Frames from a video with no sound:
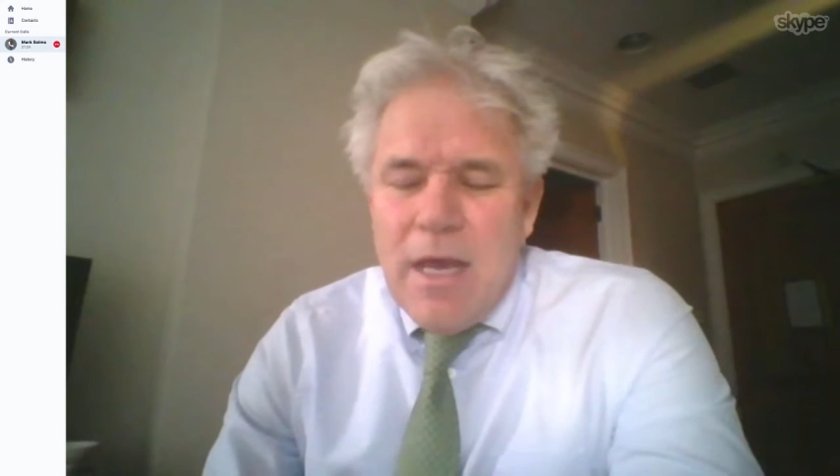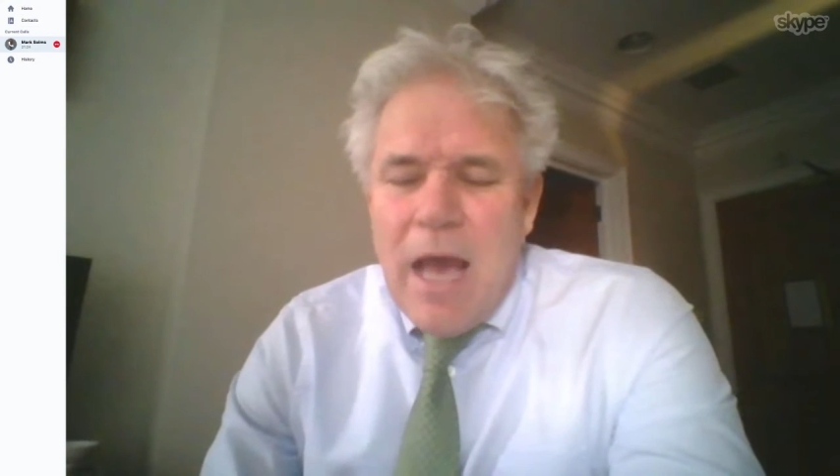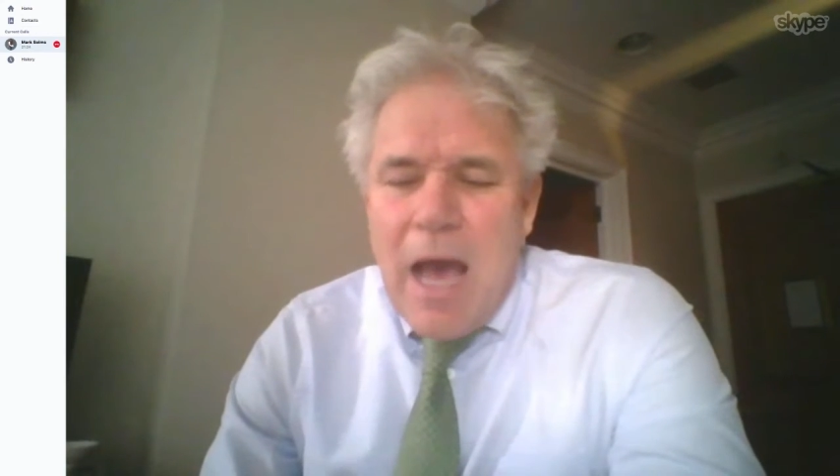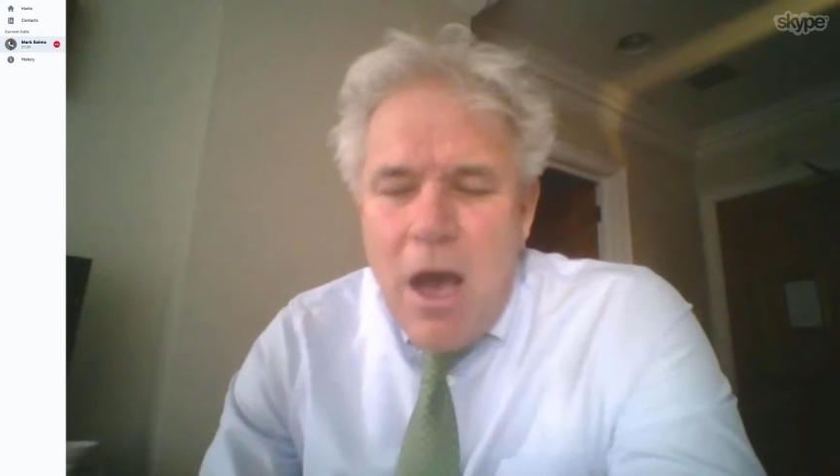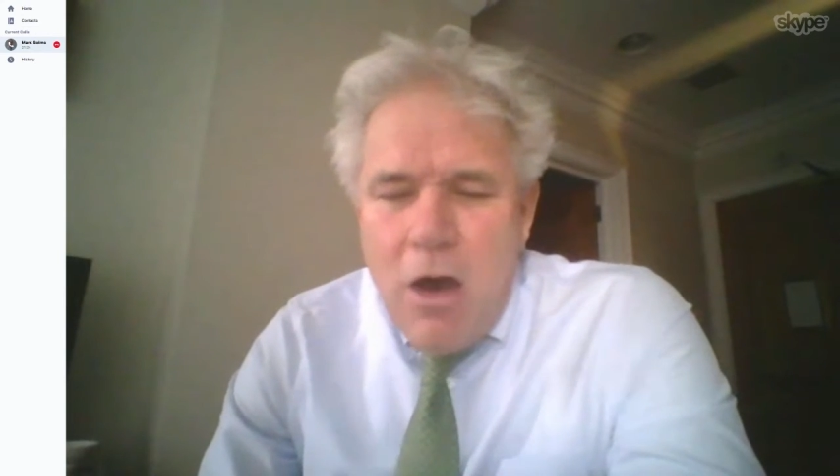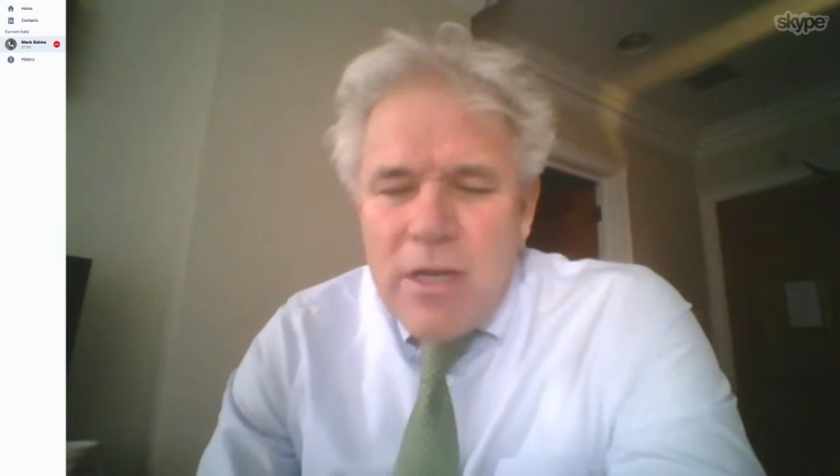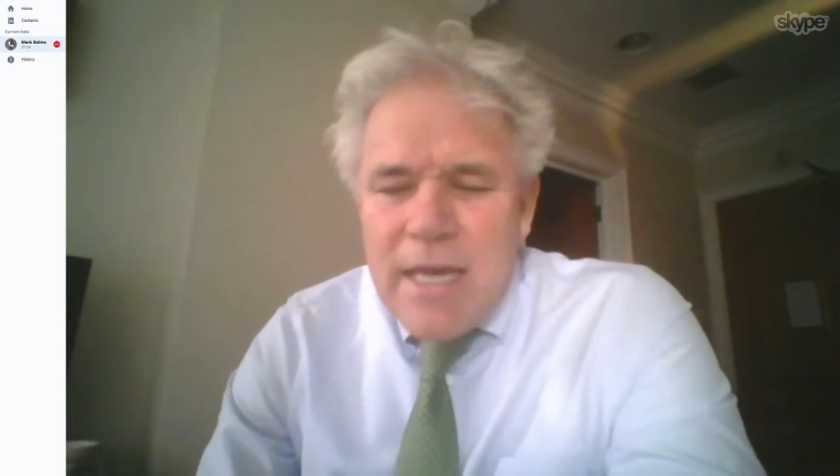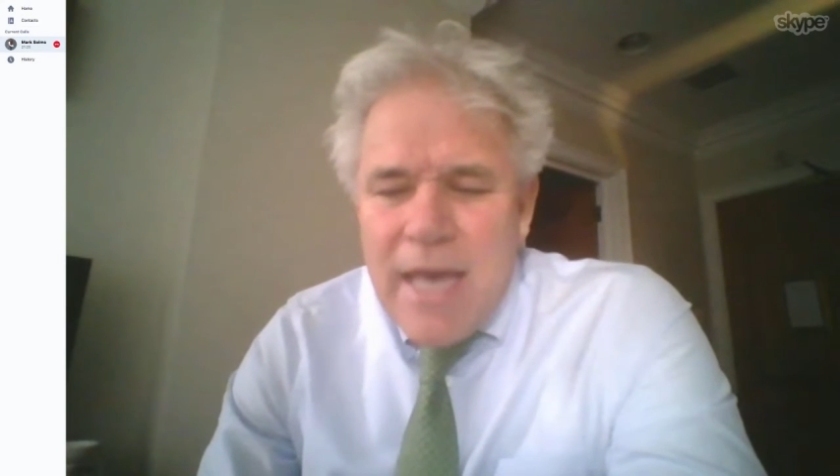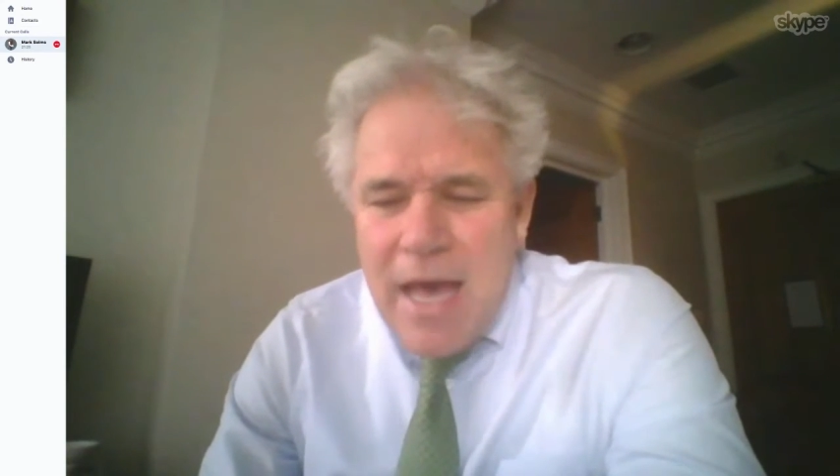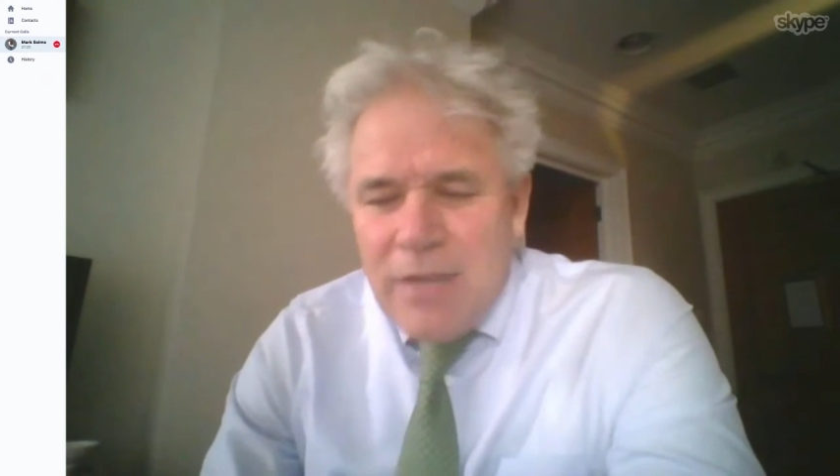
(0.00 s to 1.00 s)
how
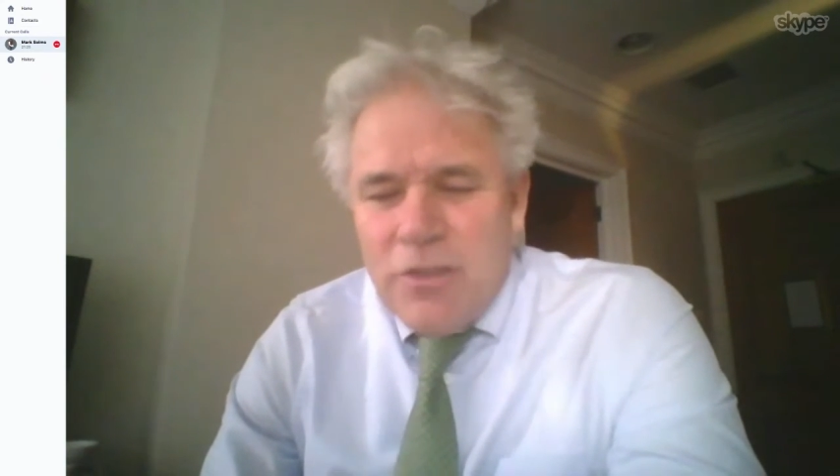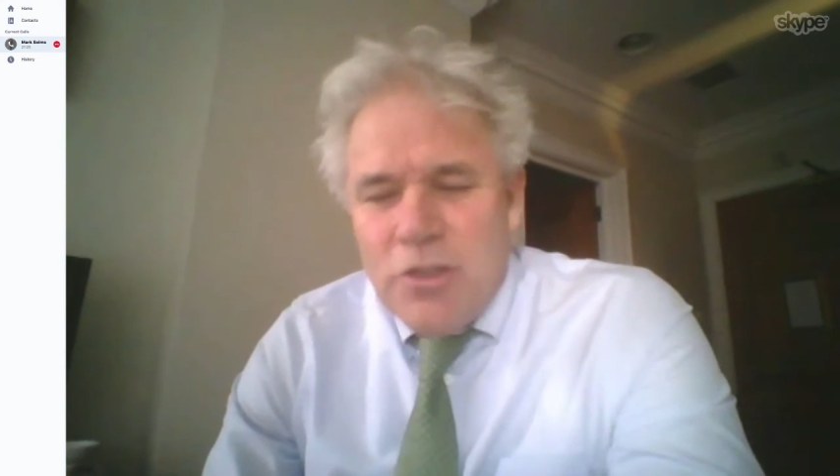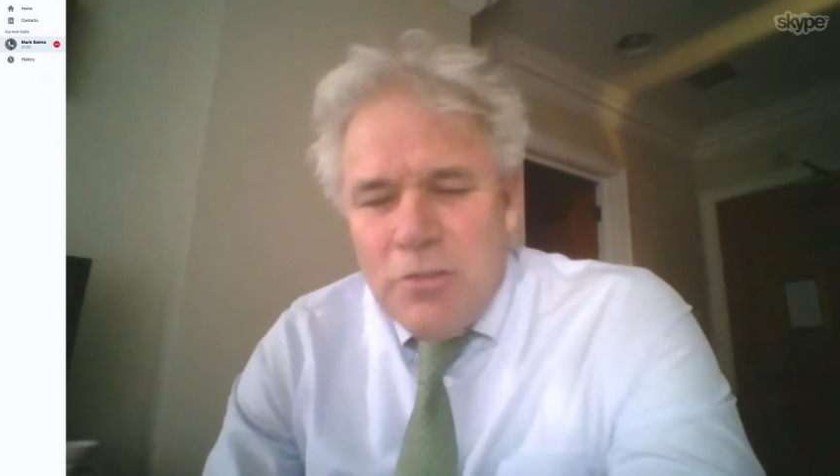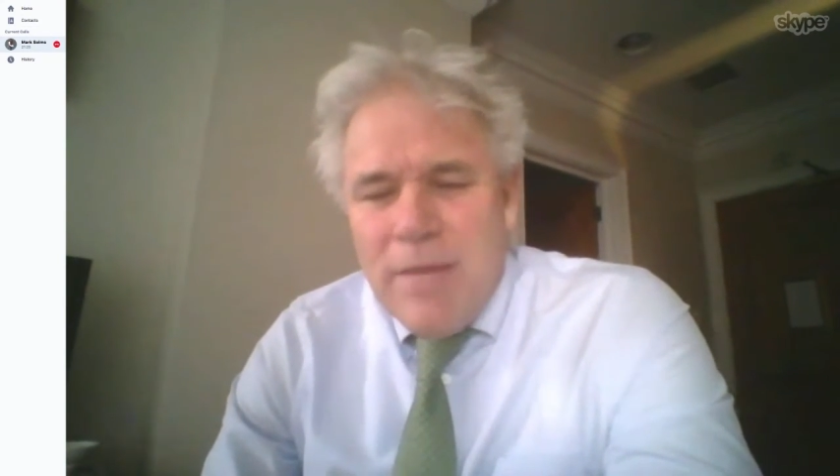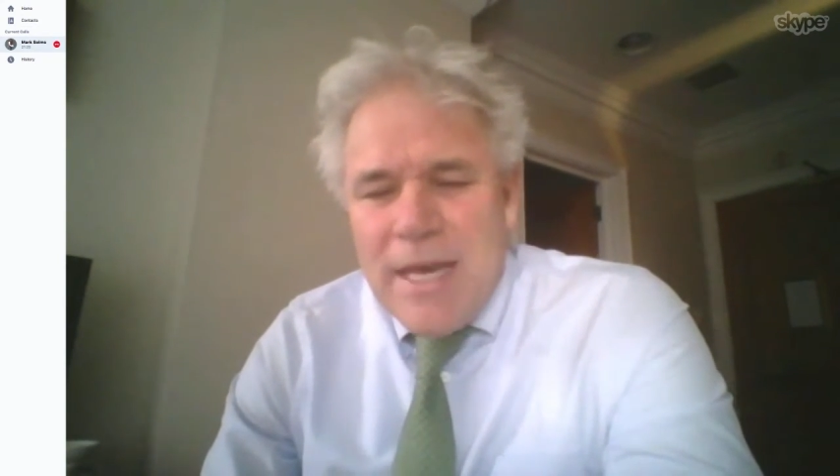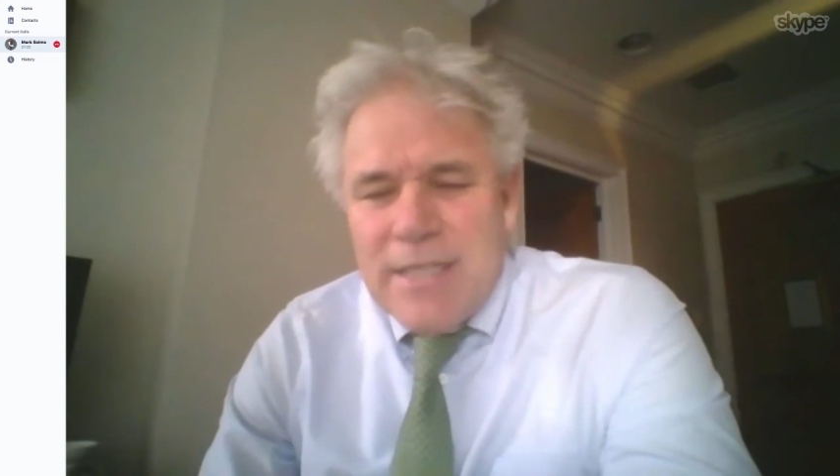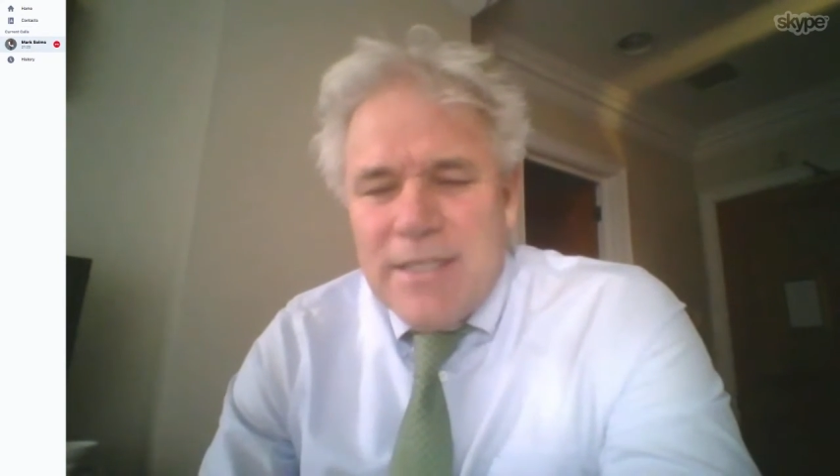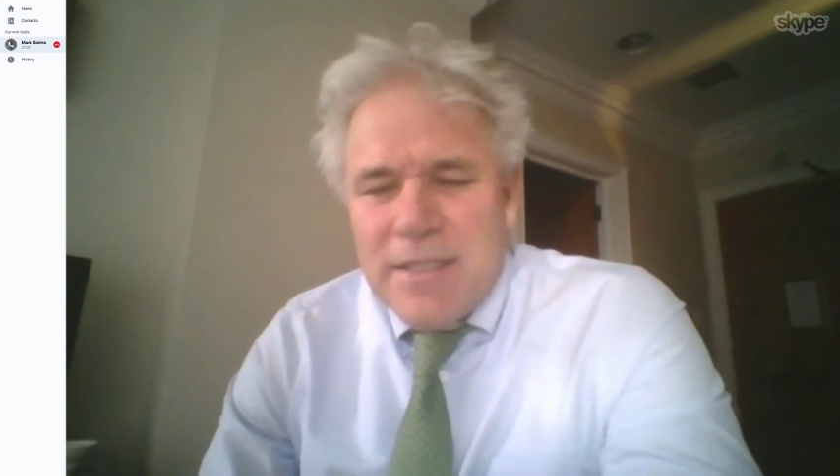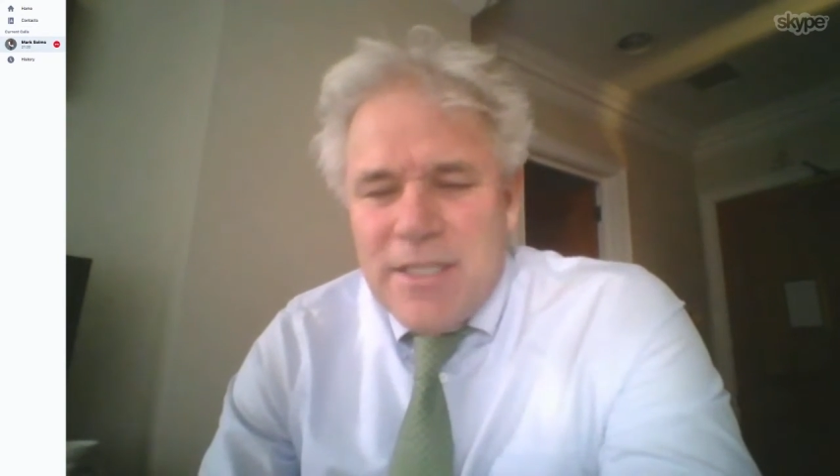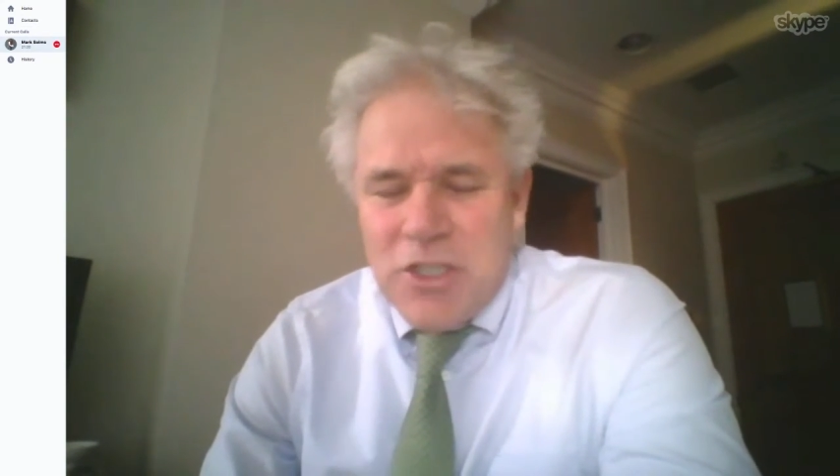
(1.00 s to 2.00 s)
can you make
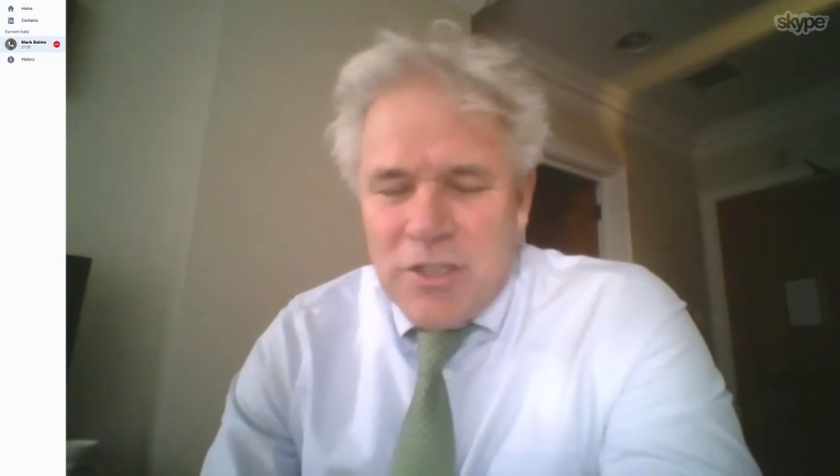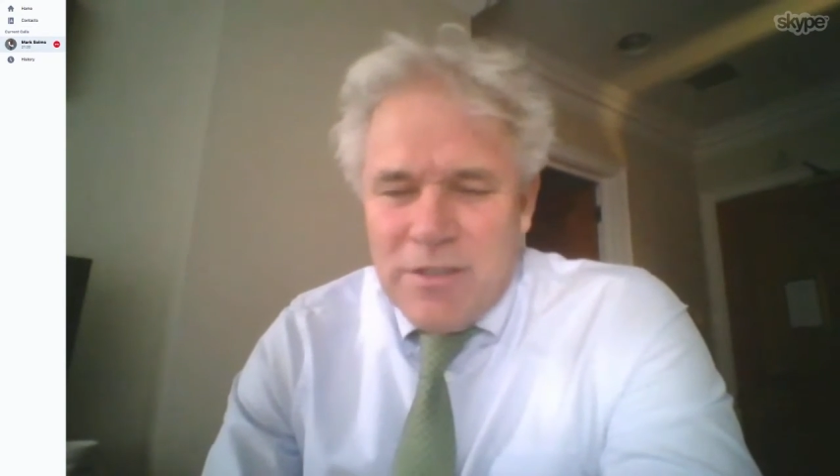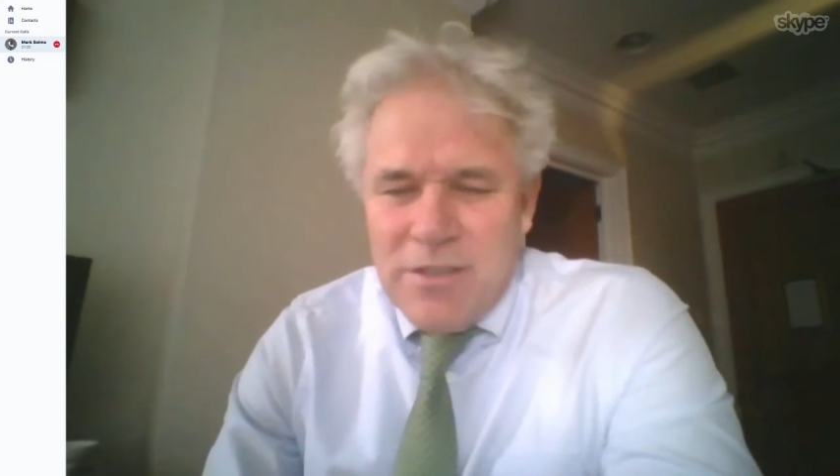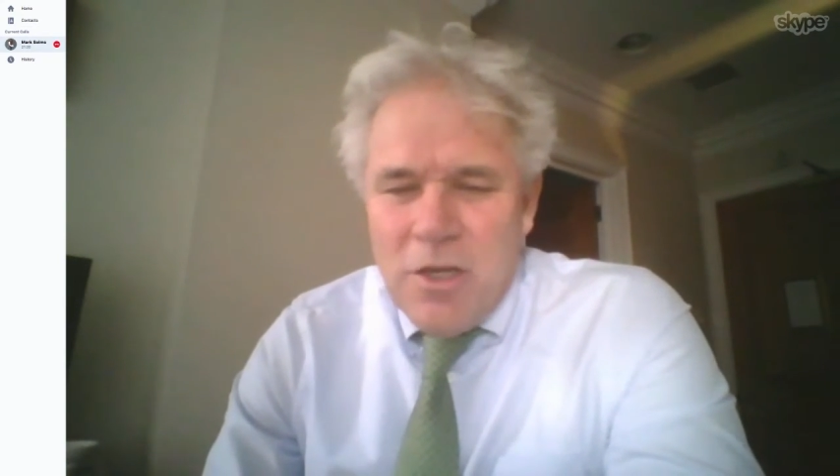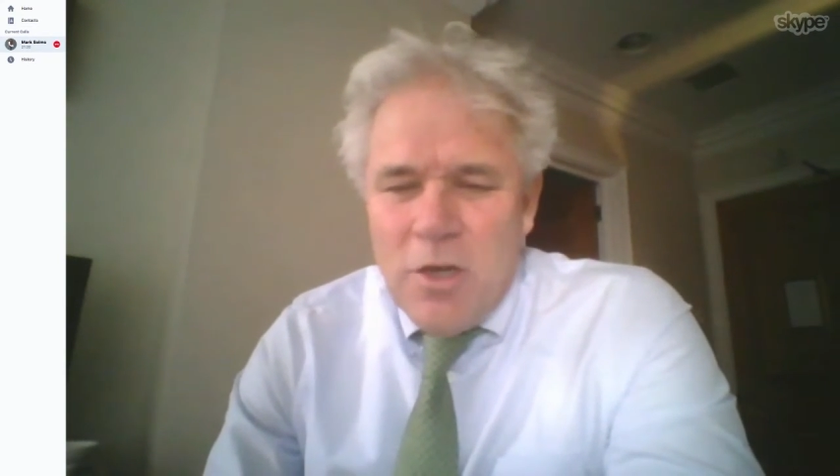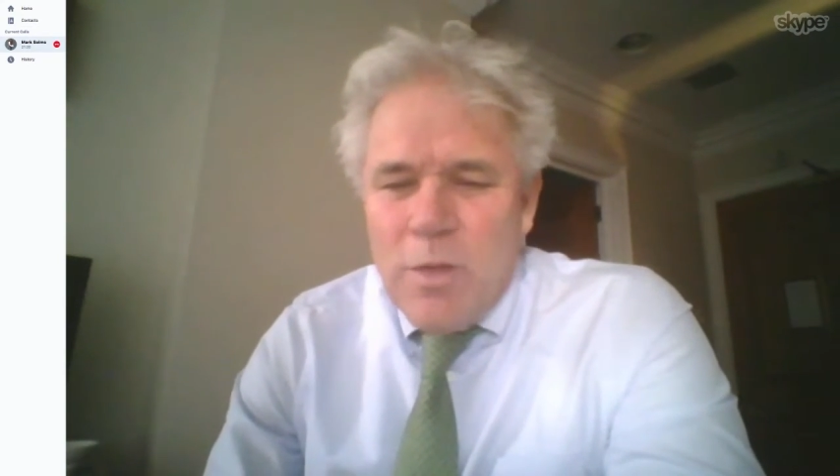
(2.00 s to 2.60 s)
decisions